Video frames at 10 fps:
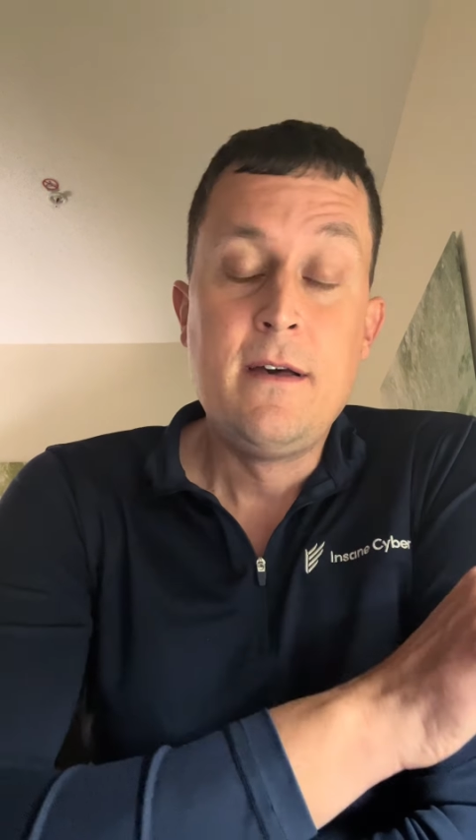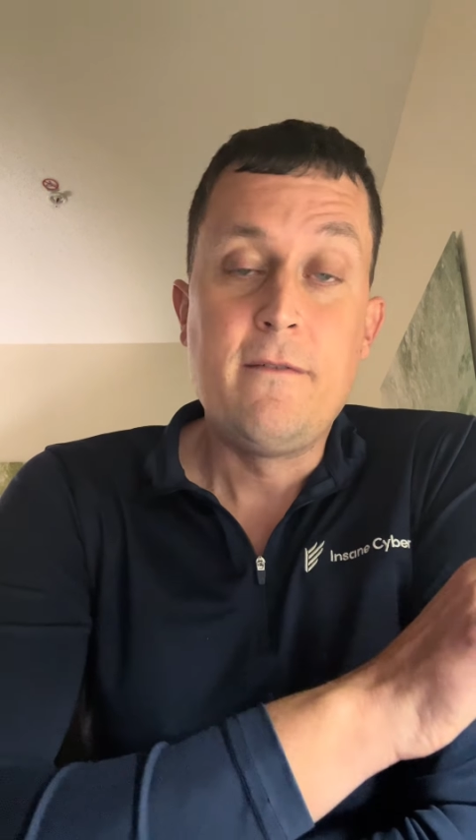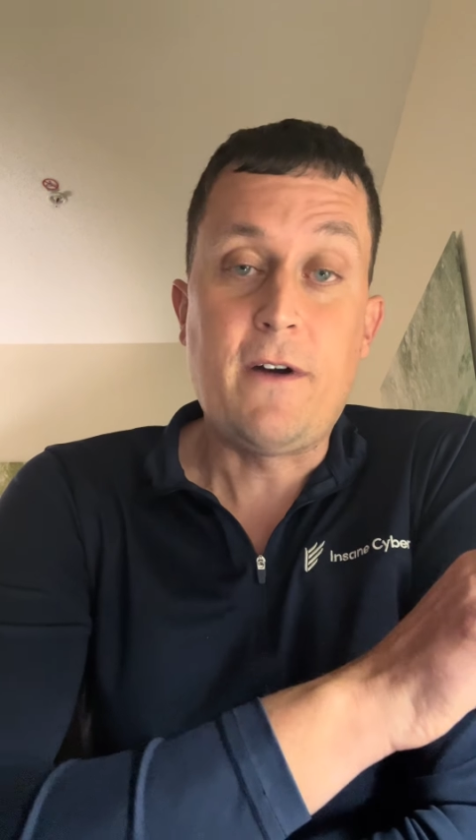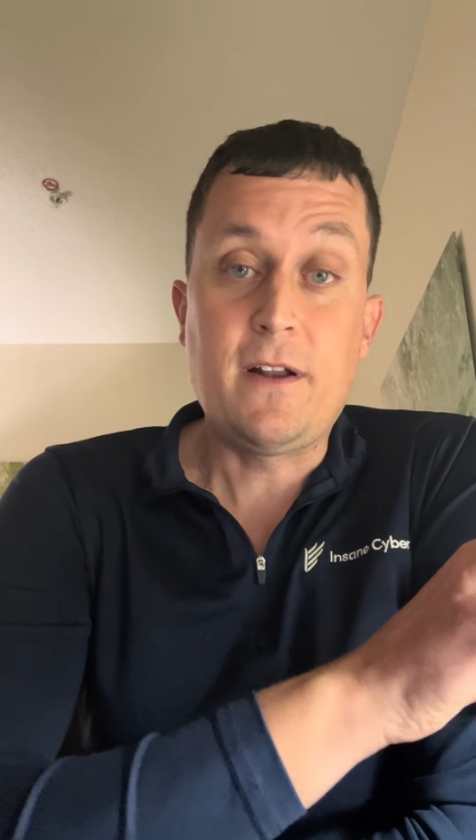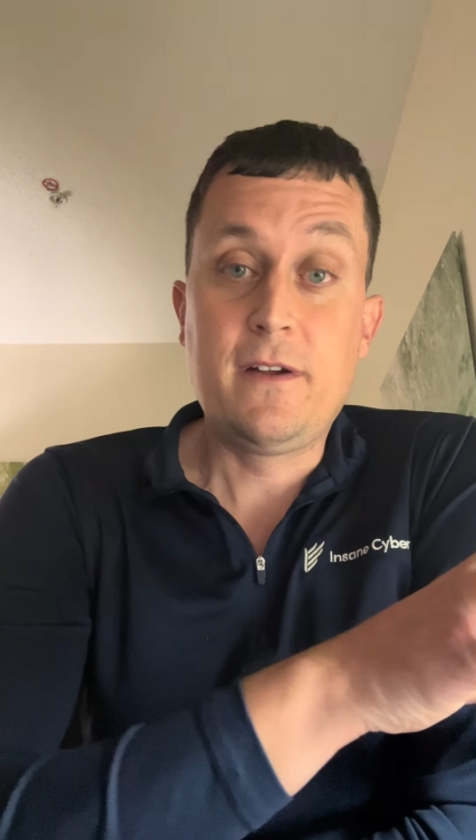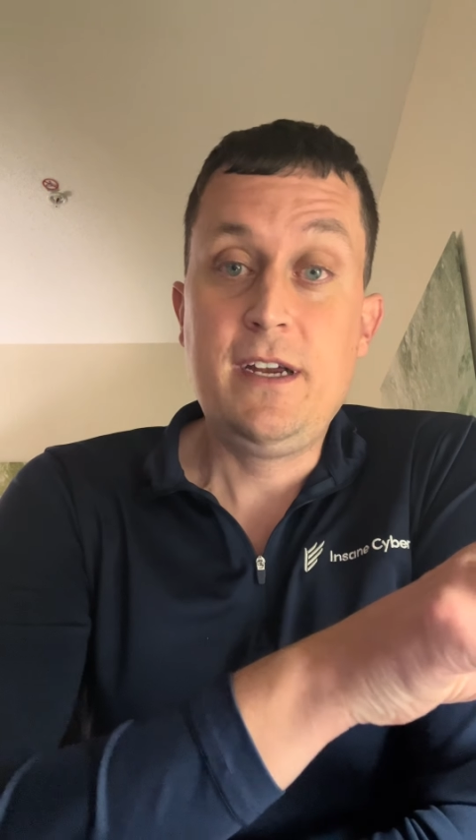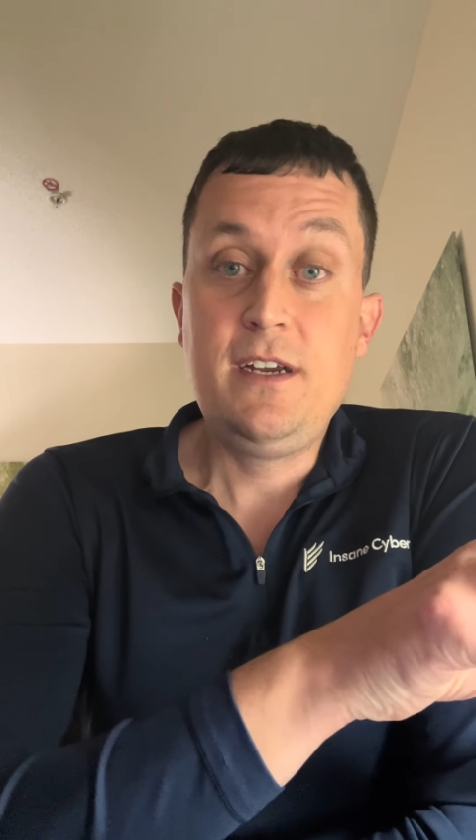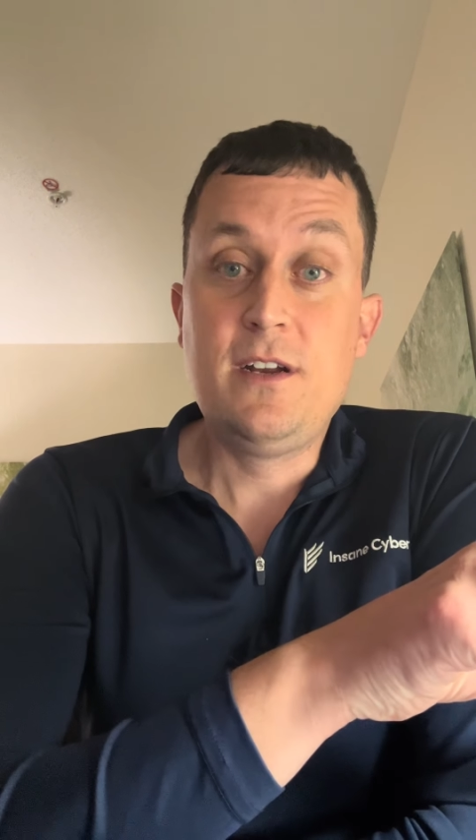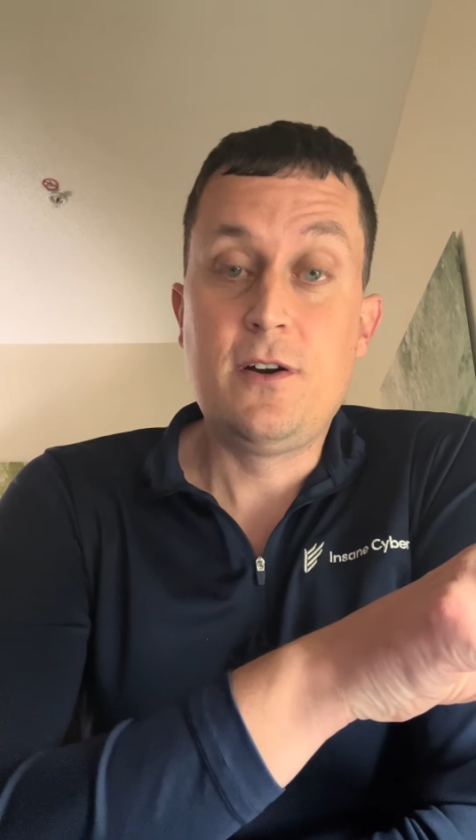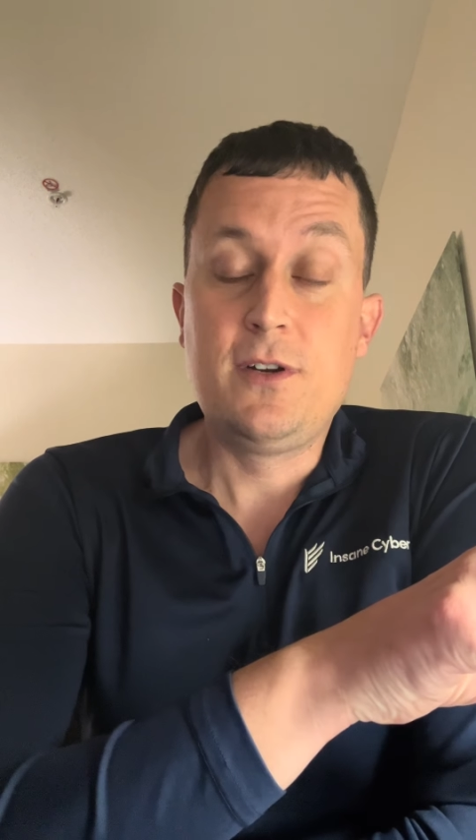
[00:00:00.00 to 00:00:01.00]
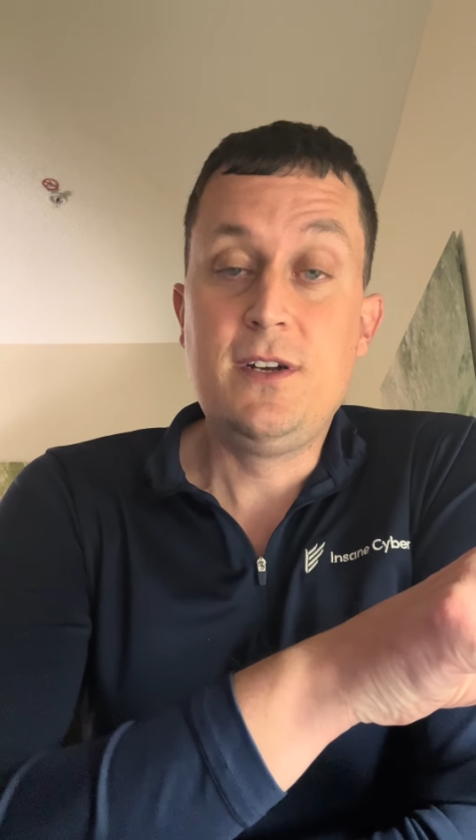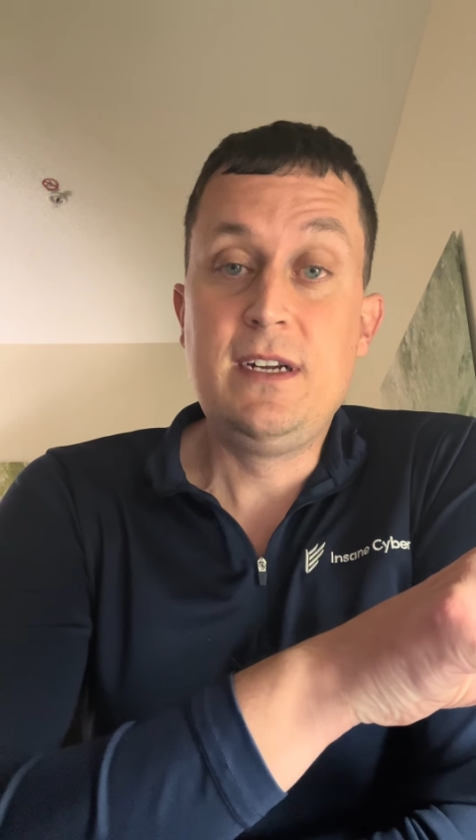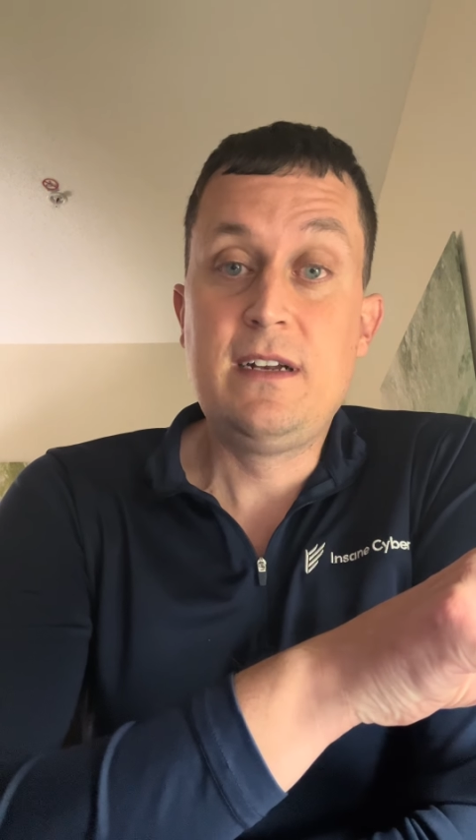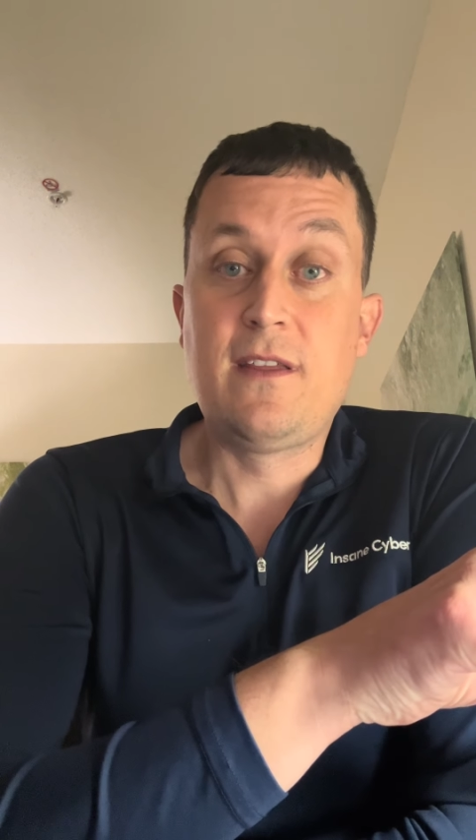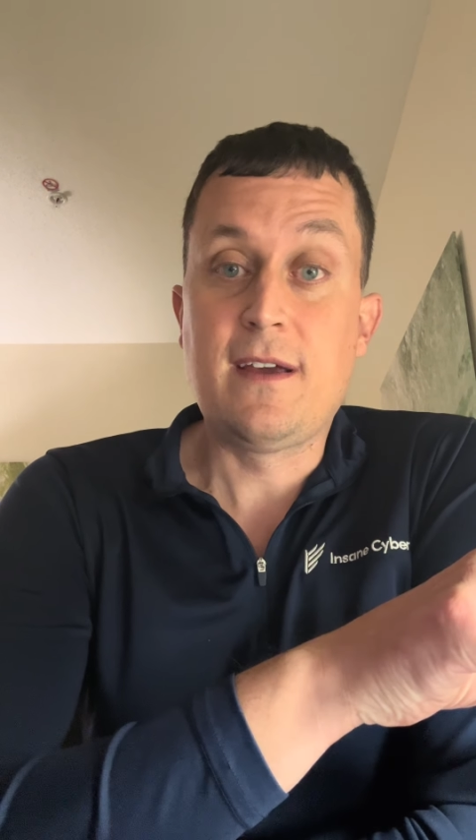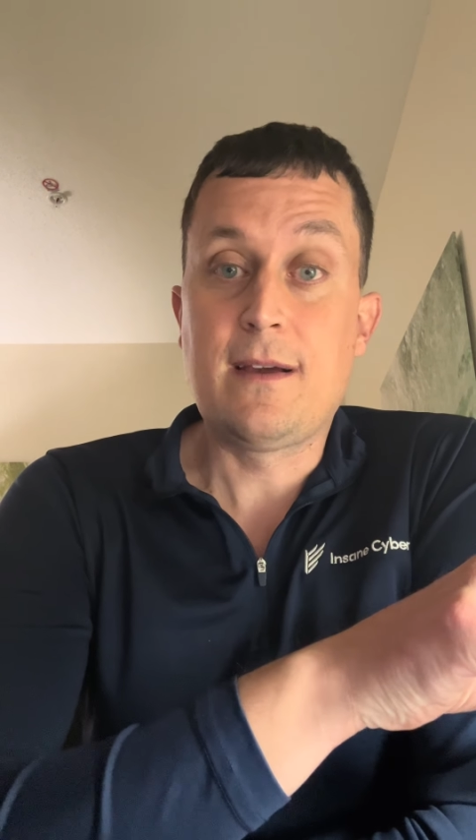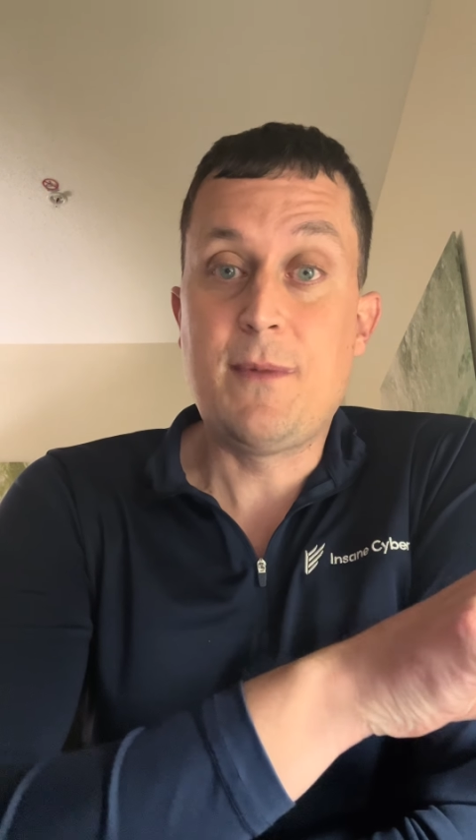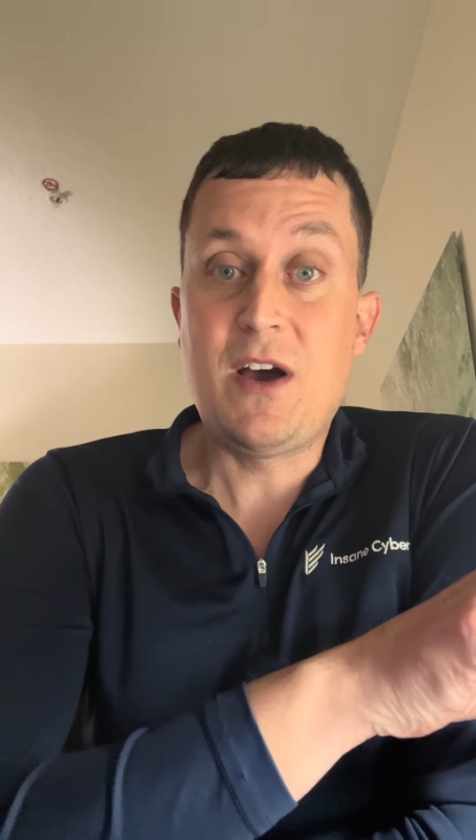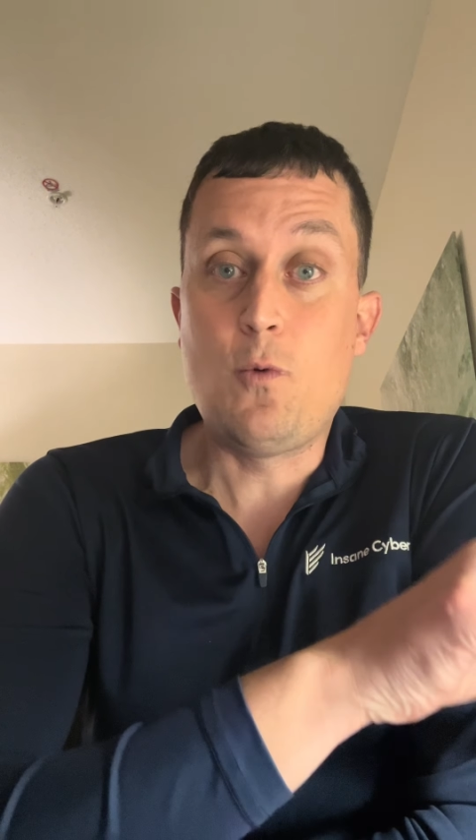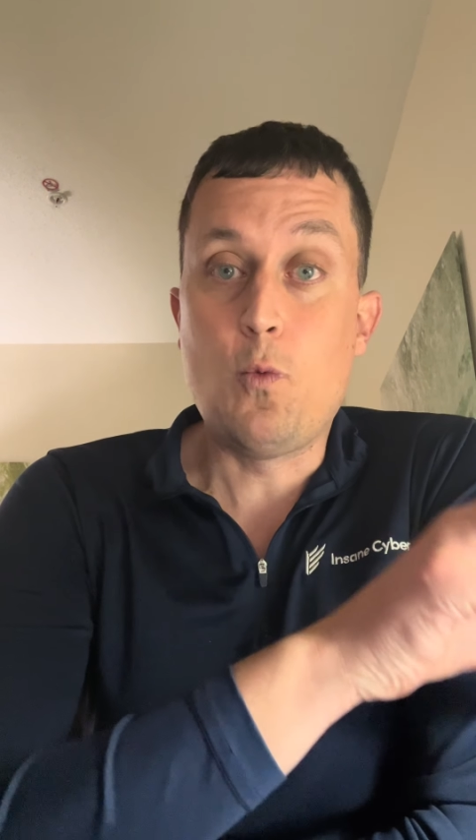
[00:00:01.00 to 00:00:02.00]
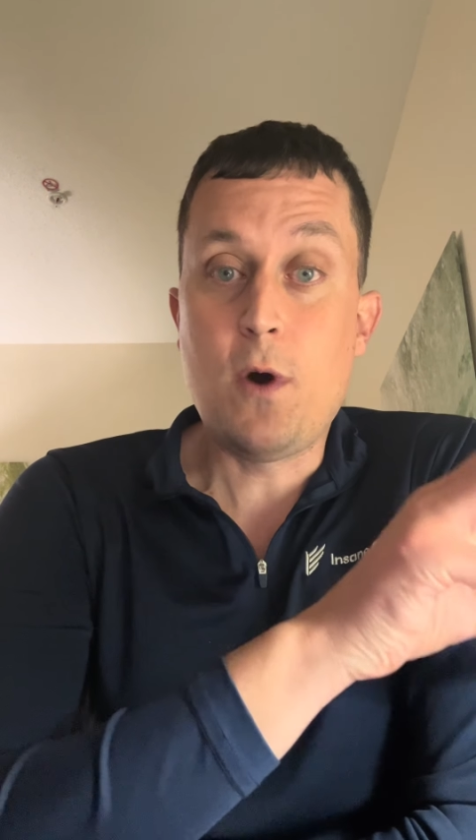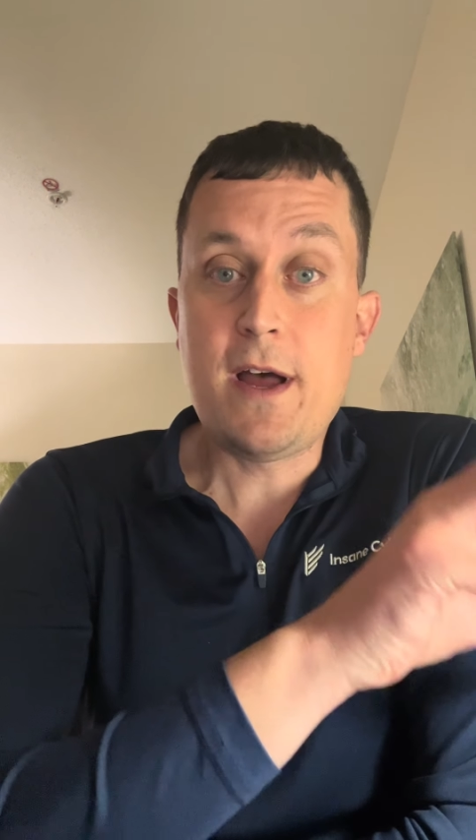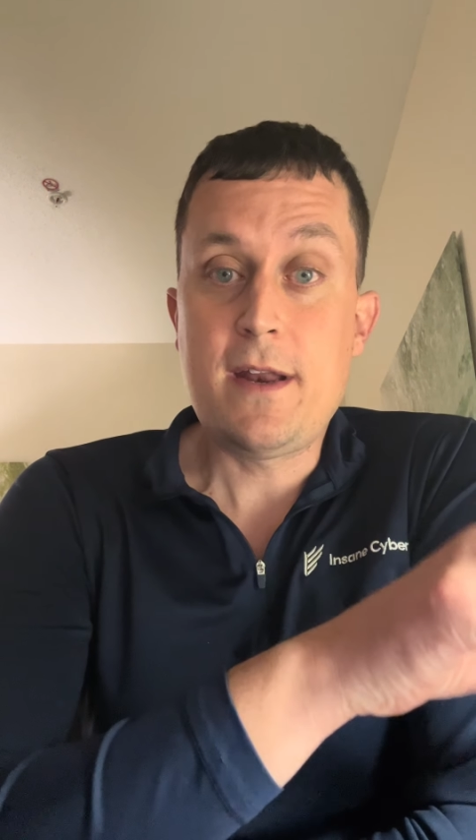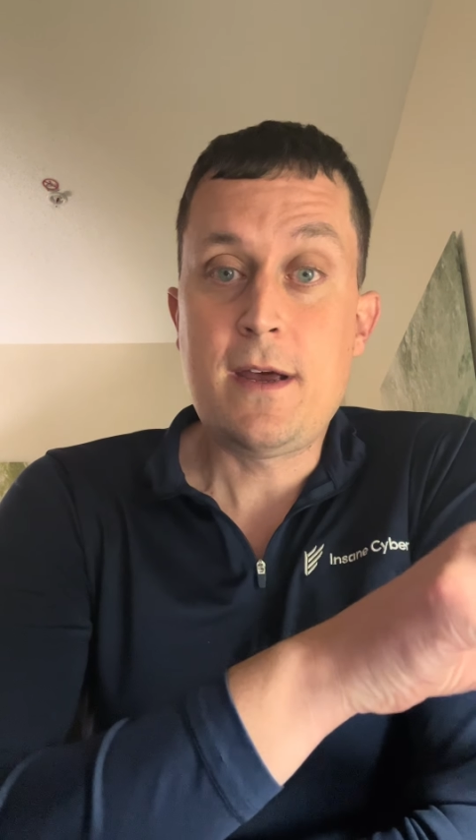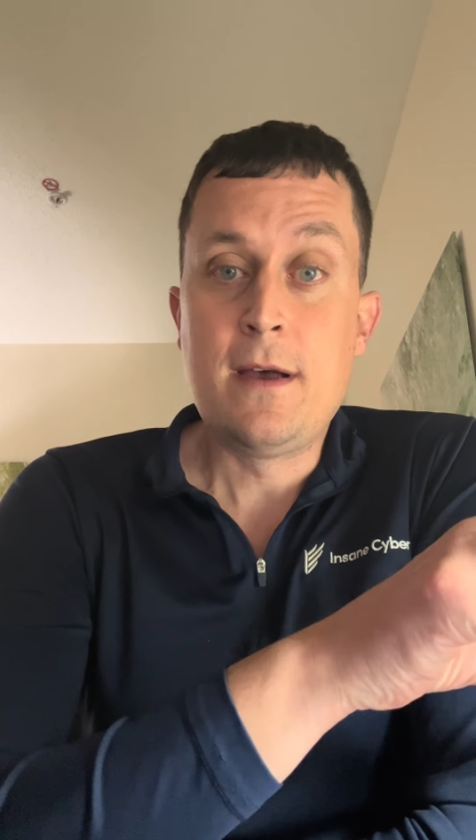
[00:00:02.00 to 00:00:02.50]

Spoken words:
Finally, you need to think about what